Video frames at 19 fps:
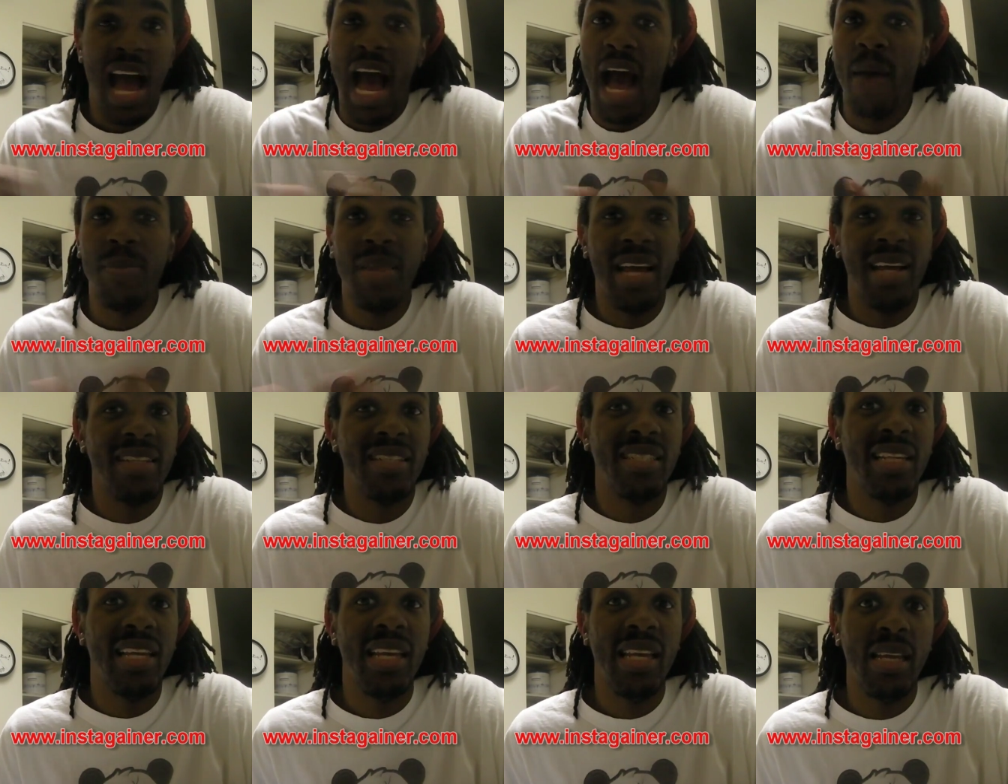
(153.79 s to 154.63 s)
I'm not
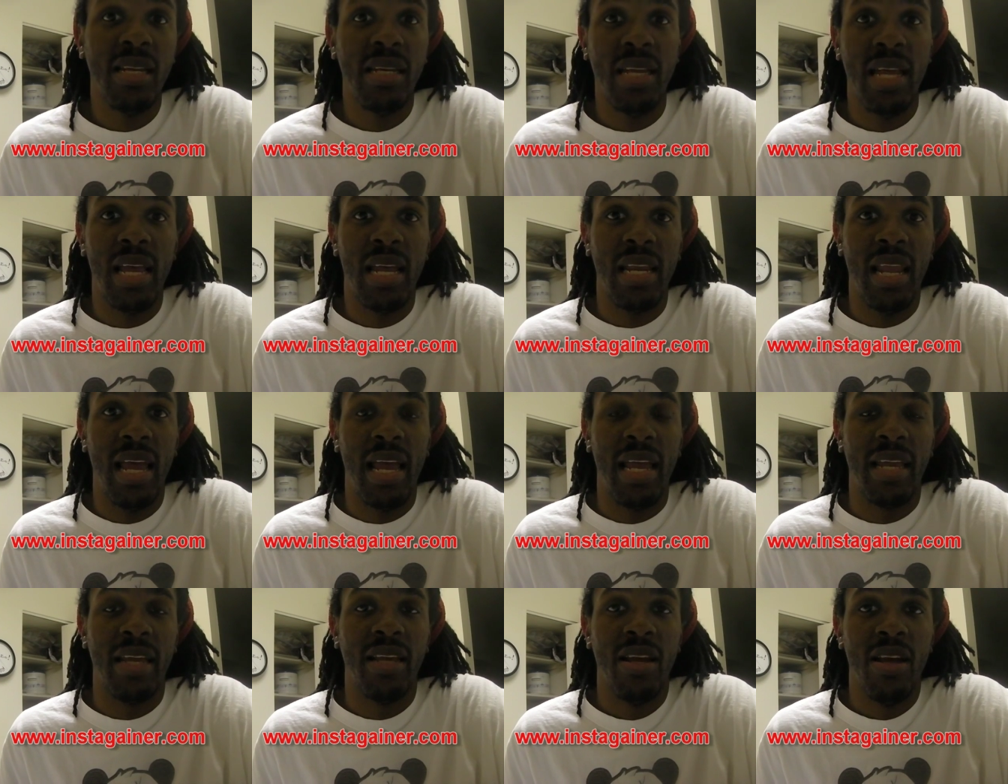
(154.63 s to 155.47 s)
saying that
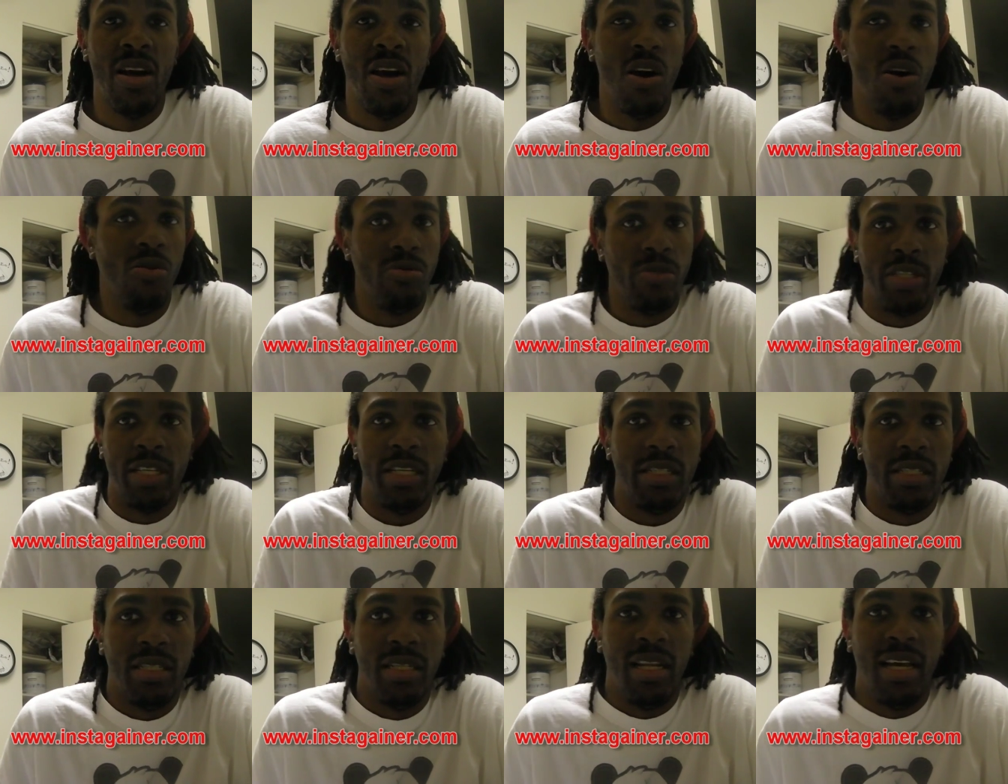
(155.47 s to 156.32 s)
like oh
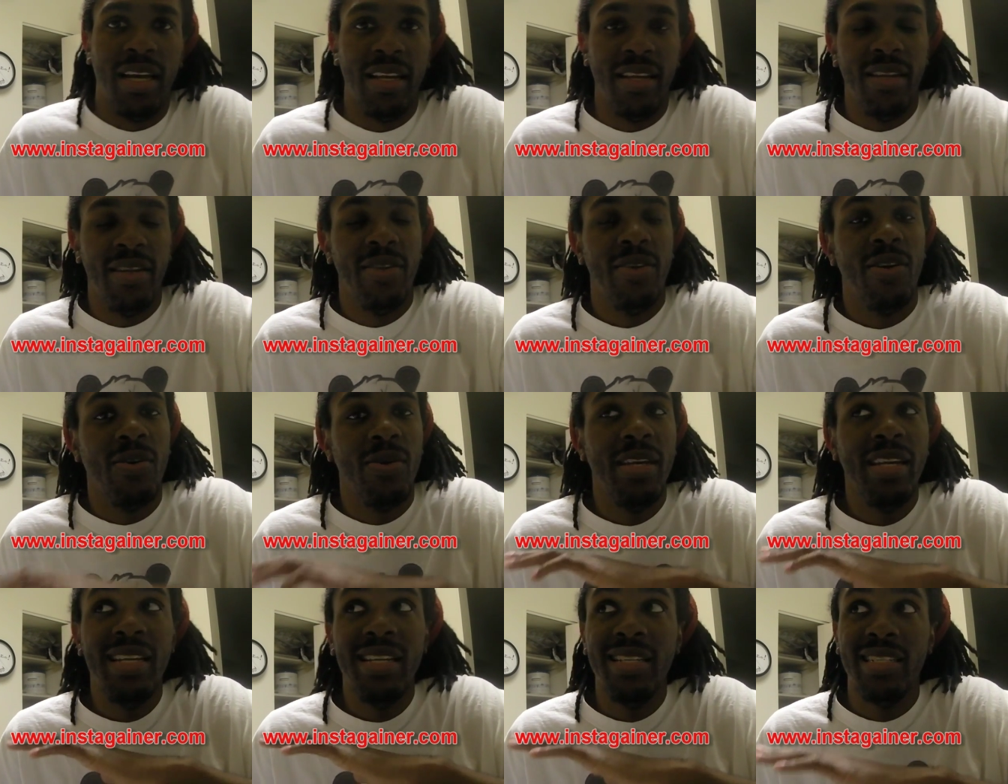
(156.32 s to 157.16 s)
Jeezy like you
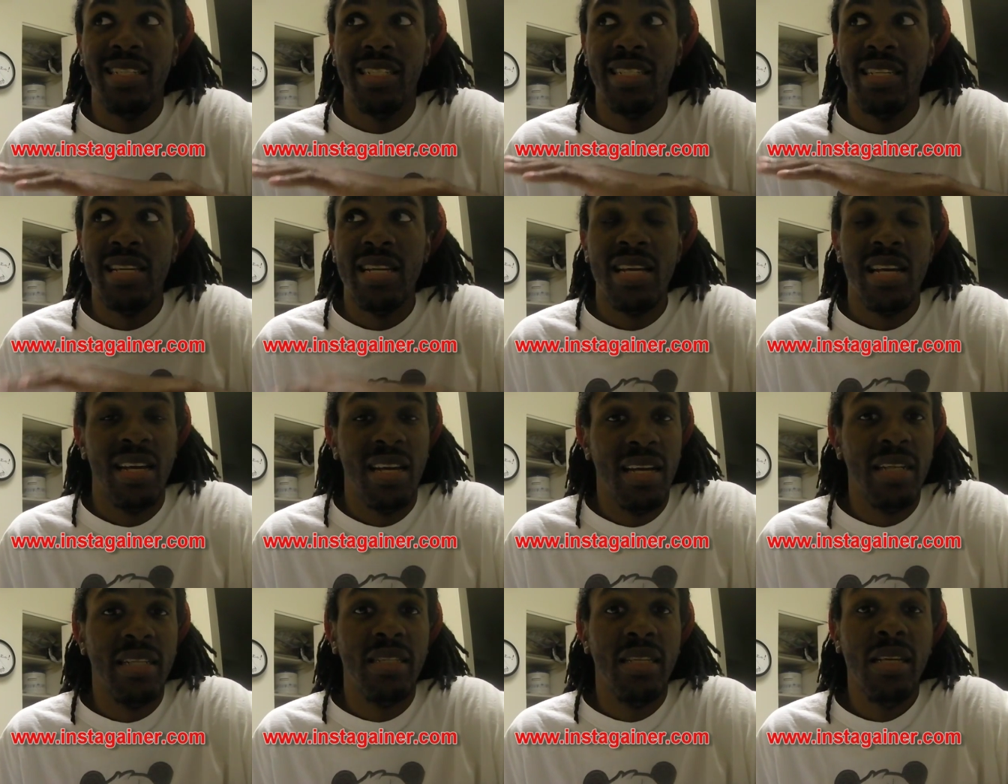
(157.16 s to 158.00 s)
know he's
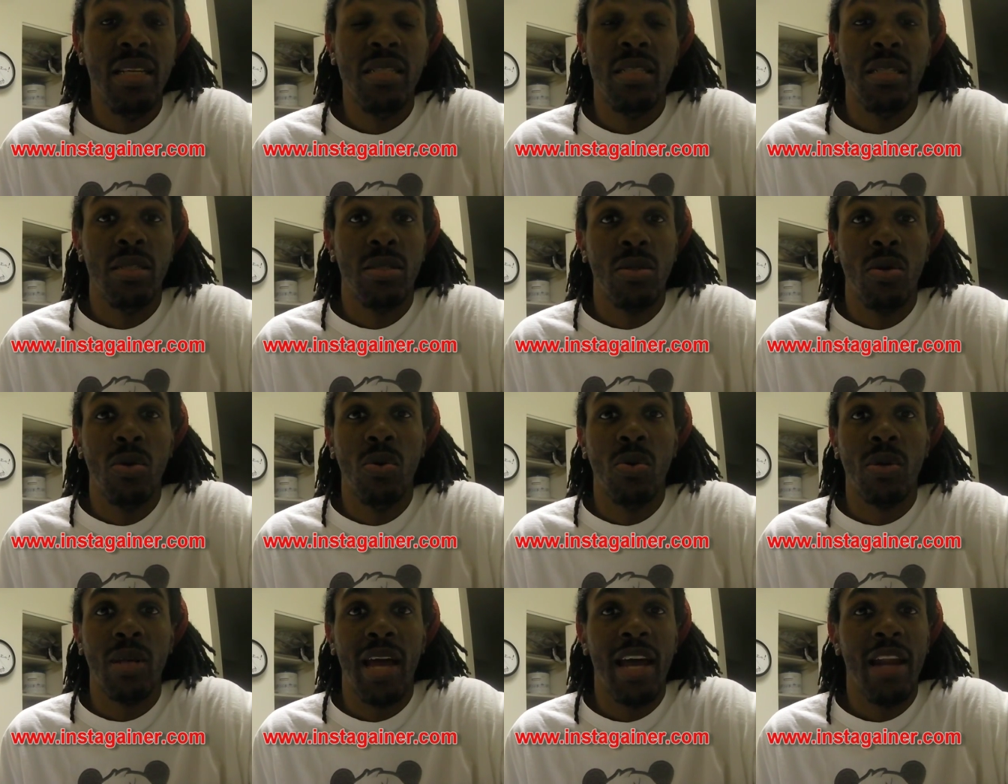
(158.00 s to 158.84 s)
Jeezy's
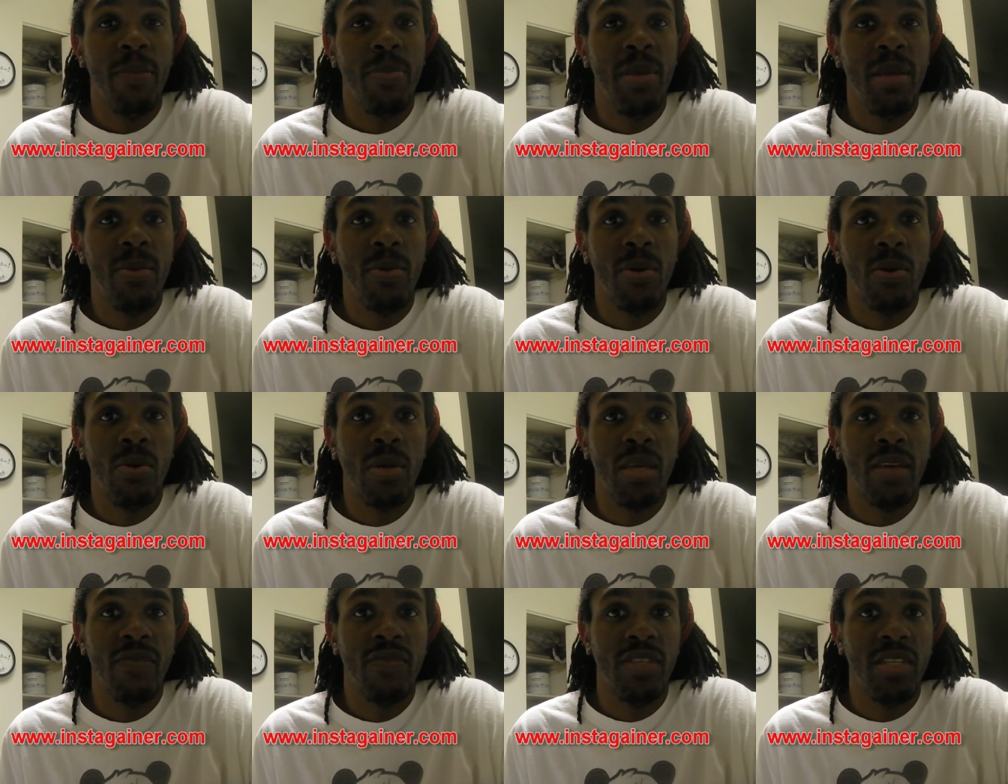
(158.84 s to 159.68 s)
cool. A lot of people
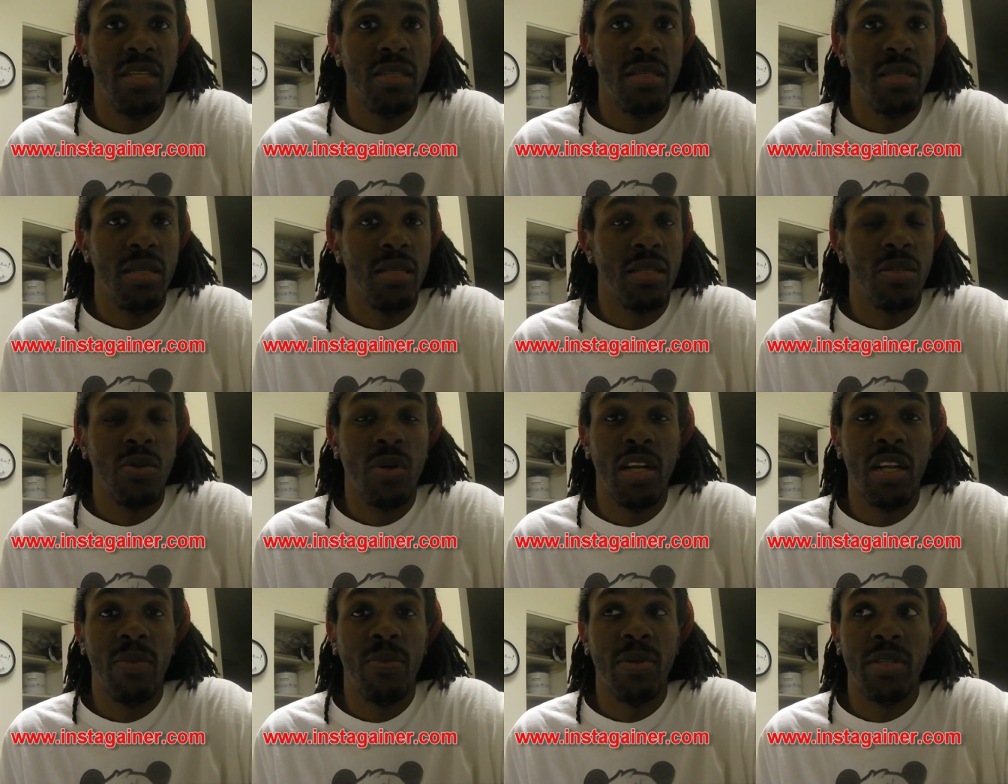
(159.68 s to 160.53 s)
don't give Jeezy his
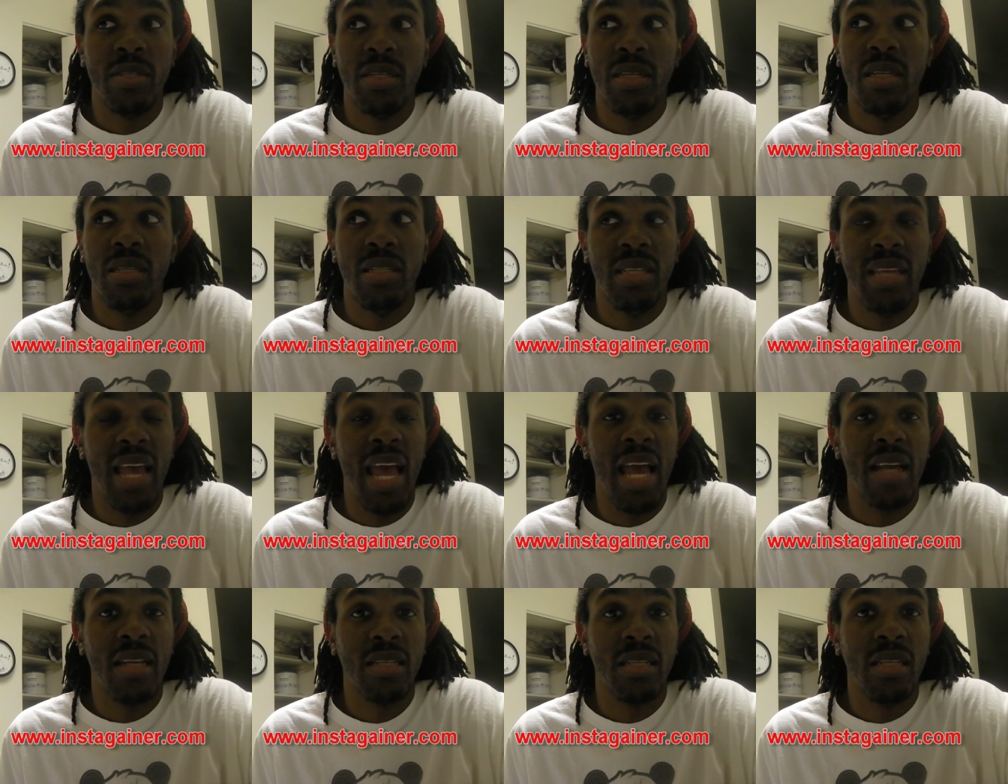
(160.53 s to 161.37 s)
credit, but Jeezy
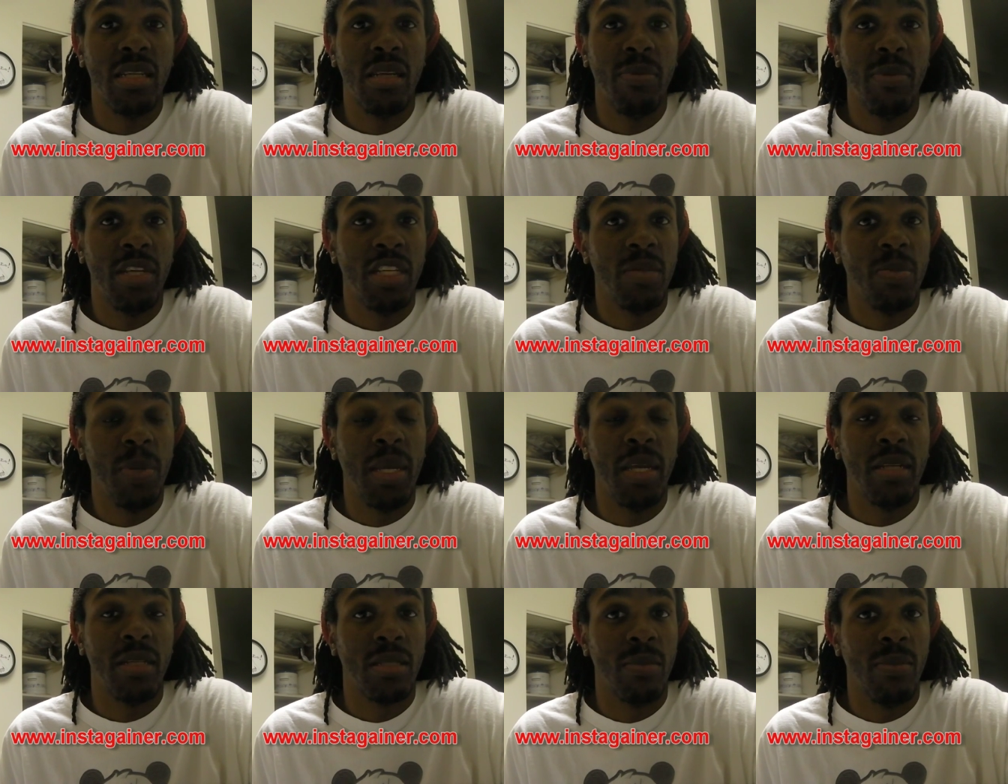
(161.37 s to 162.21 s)
actually be
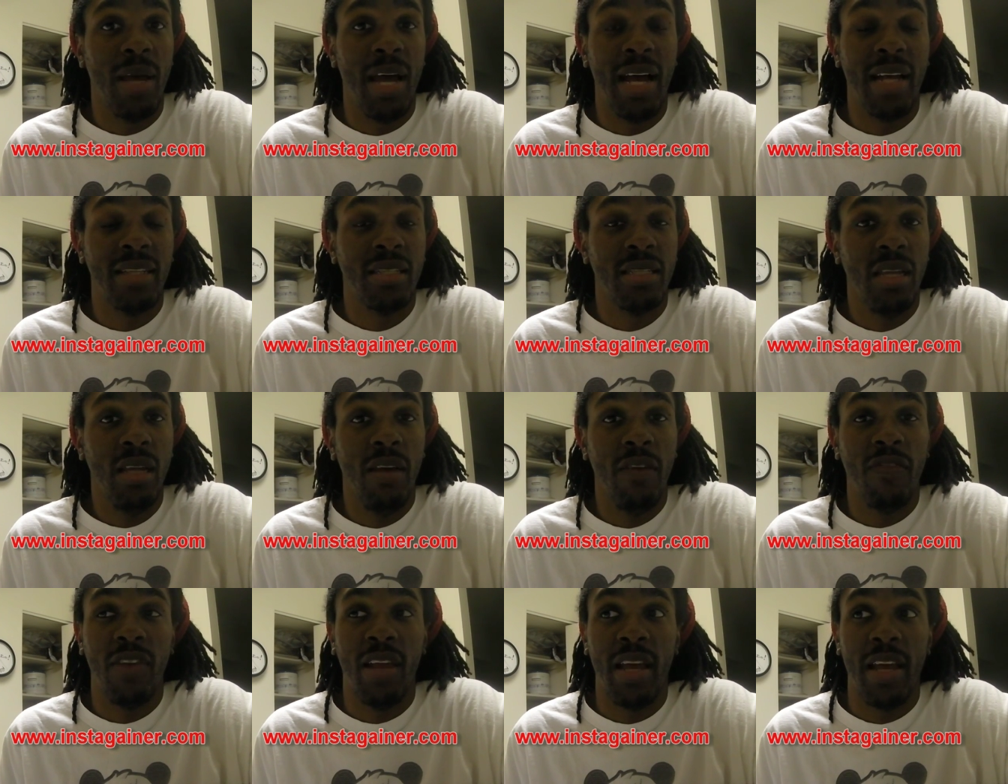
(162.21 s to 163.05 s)
spitting some hot
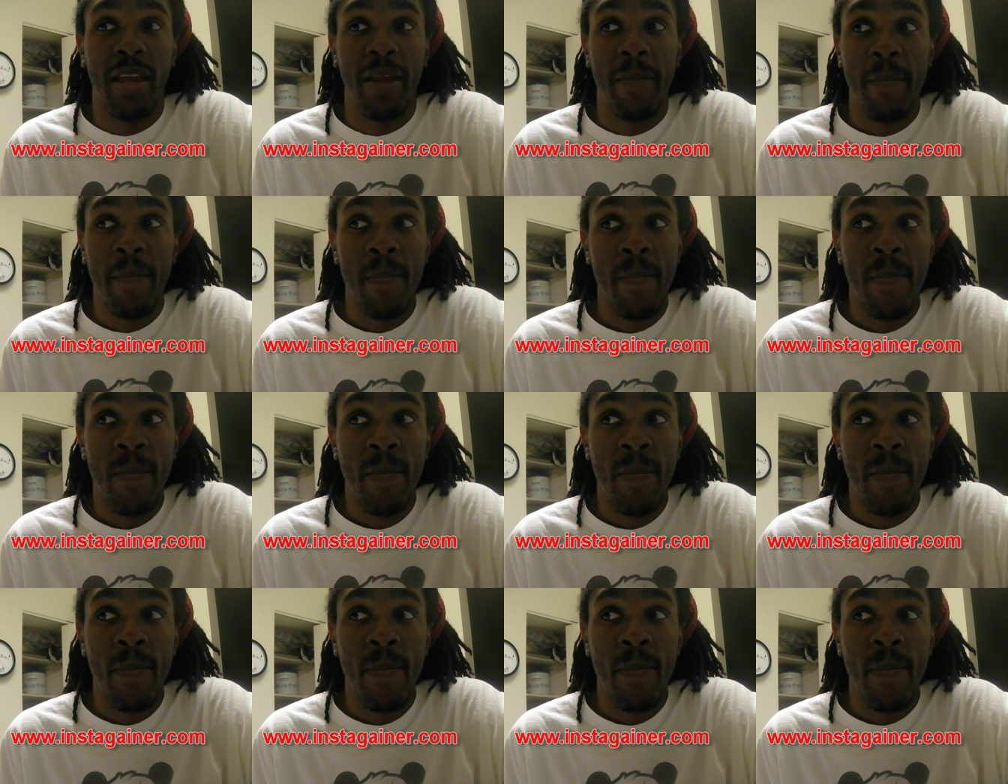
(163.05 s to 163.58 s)
stuff like.